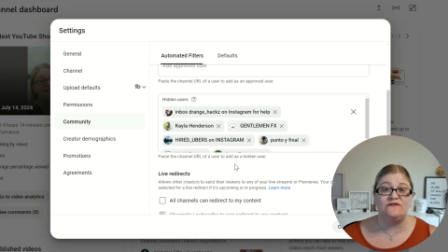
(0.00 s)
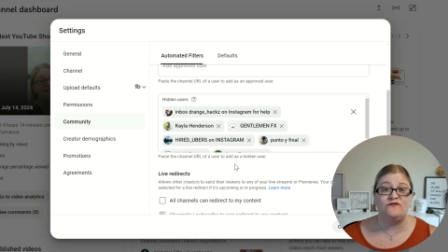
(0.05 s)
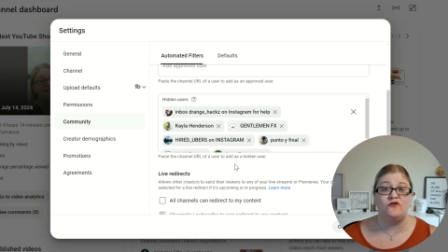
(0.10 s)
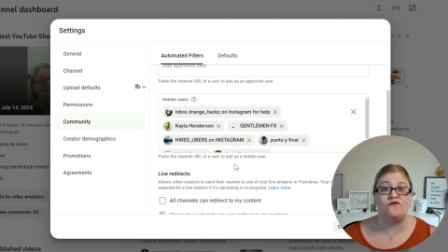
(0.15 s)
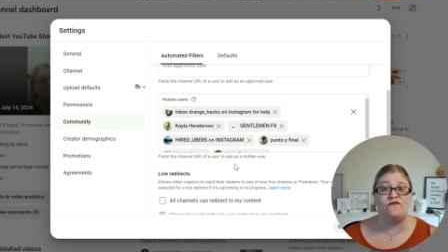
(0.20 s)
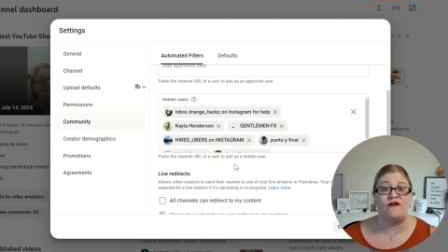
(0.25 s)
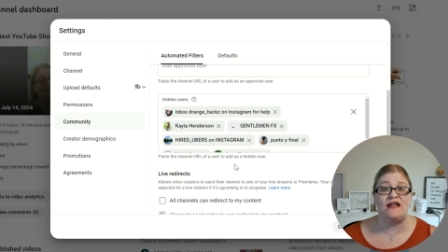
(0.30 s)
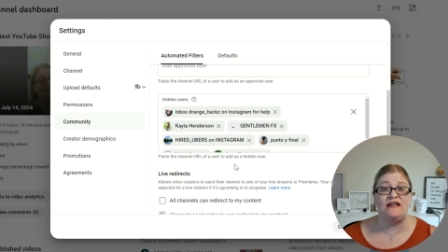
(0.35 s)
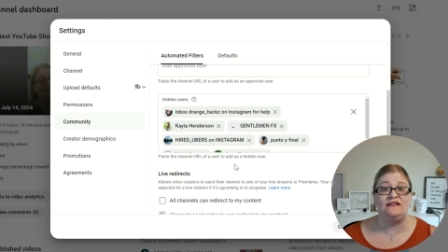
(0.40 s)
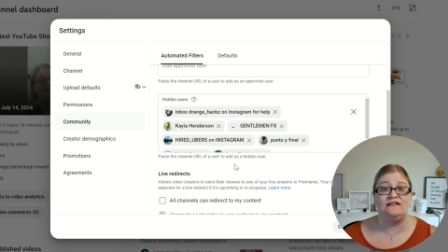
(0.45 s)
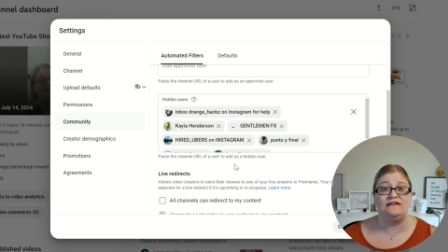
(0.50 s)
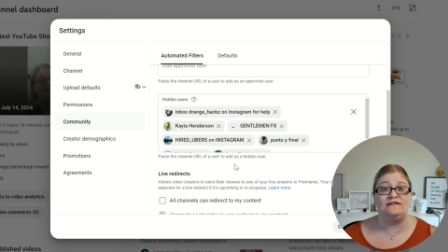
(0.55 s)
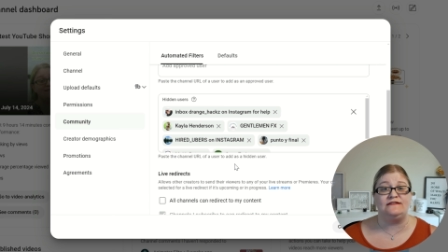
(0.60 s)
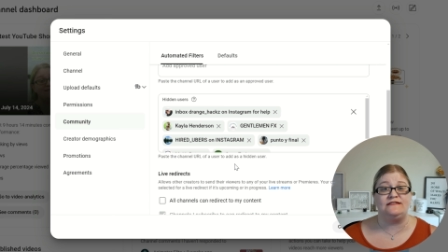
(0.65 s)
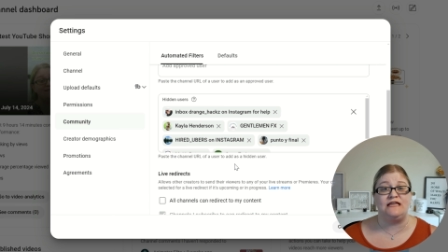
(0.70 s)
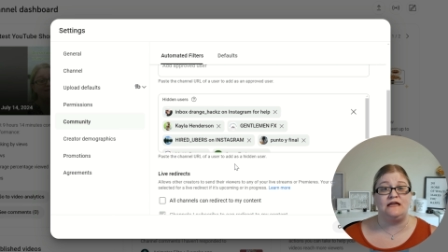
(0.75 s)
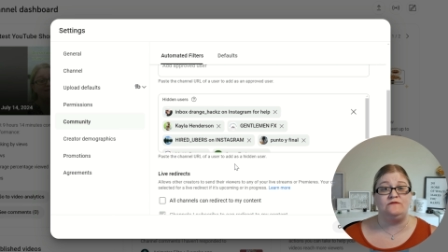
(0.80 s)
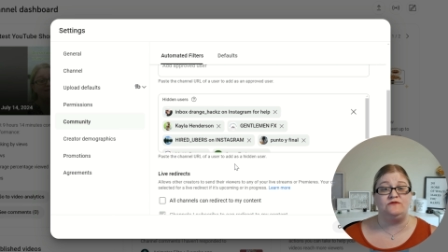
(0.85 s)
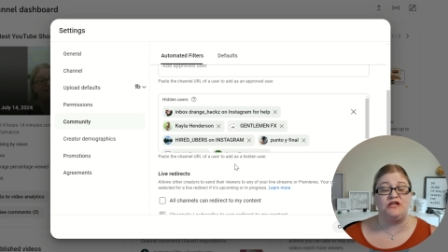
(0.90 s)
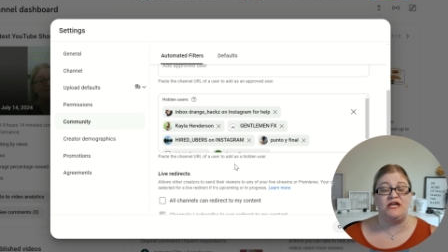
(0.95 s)
if you're finding that the
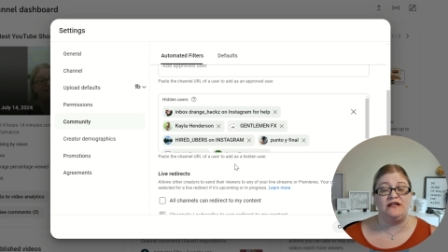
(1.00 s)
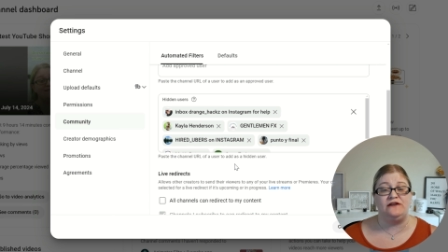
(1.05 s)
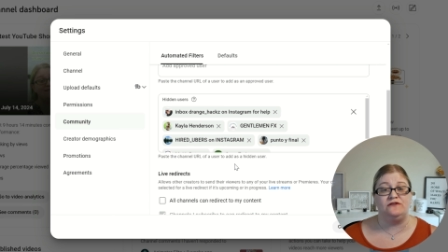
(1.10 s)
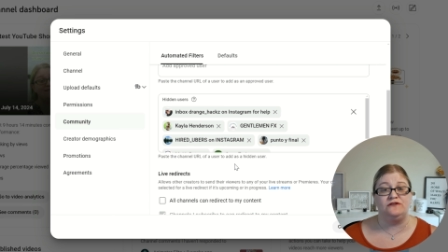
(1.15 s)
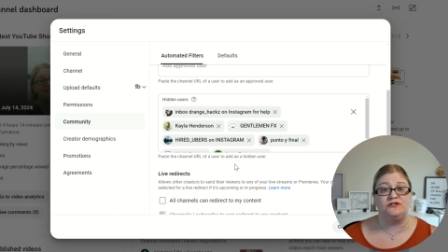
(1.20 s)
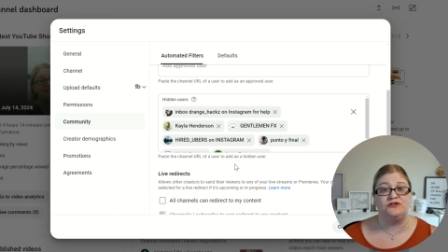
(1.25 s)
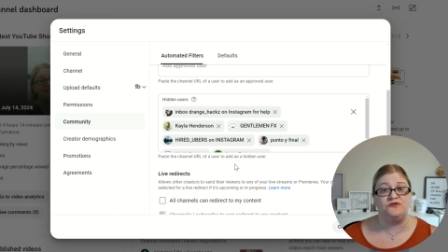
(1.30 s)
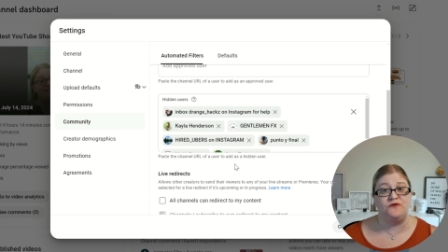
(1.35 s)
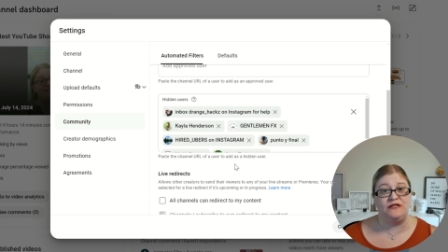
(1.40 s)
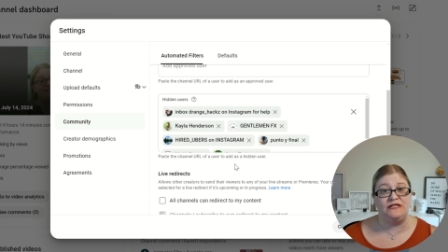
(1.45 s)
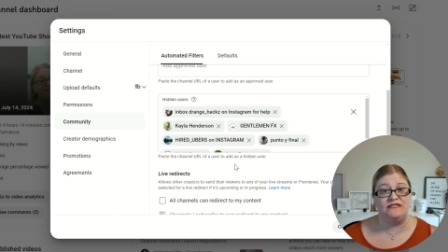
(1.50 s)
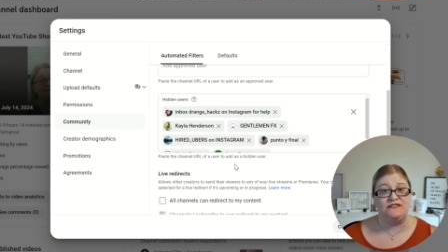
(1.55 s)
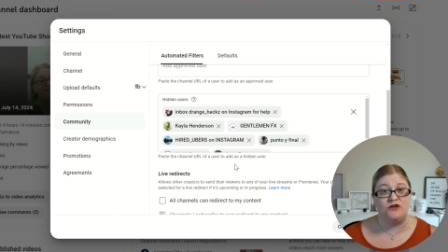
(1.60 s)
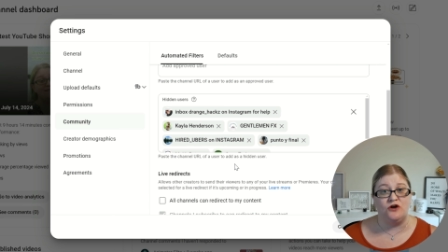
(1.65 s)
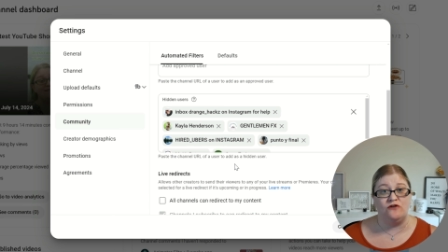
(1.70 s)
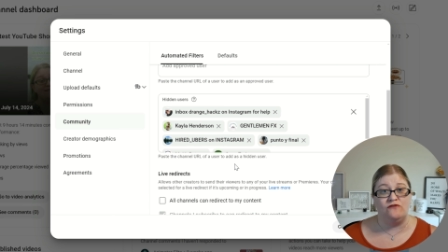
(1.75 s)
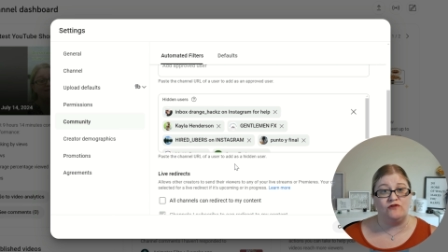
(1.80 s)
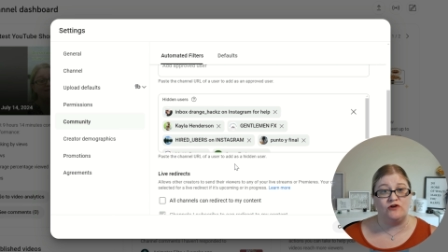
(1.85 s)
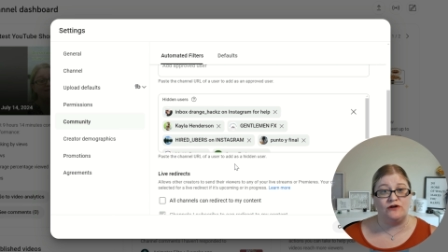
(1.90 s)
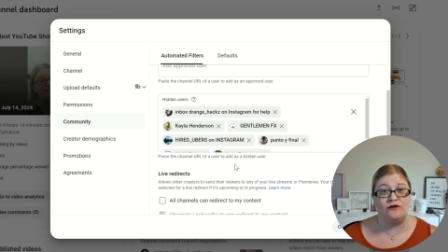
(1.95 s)
same channels are doing this
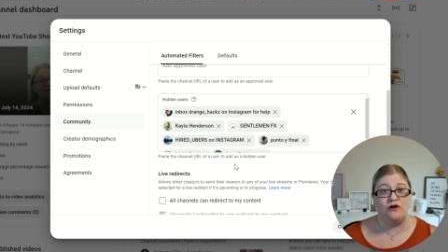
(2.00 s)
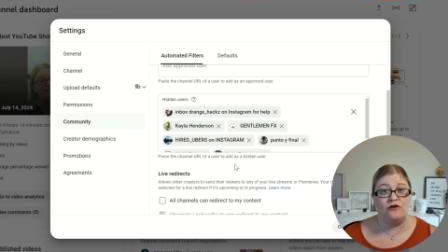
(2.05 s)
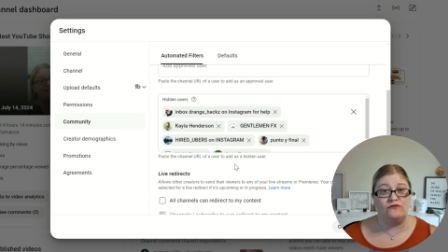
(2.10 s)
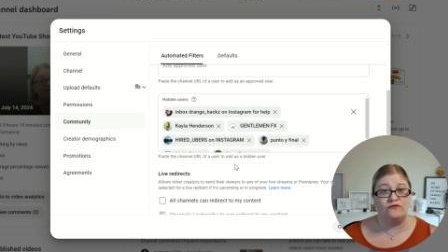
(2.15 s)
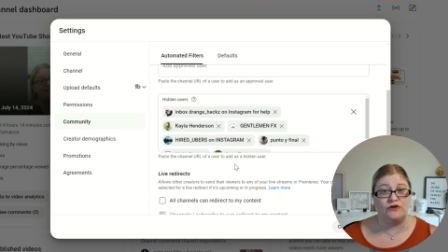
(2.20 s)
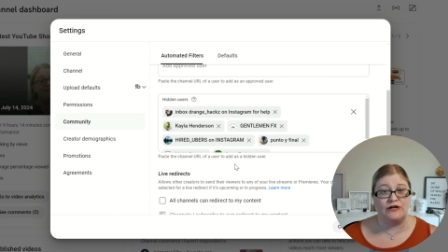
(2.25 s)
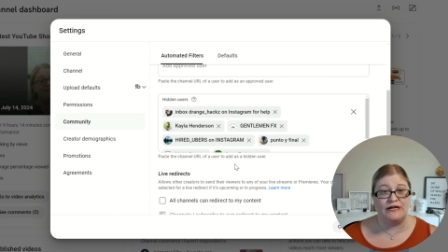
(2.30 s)
over and over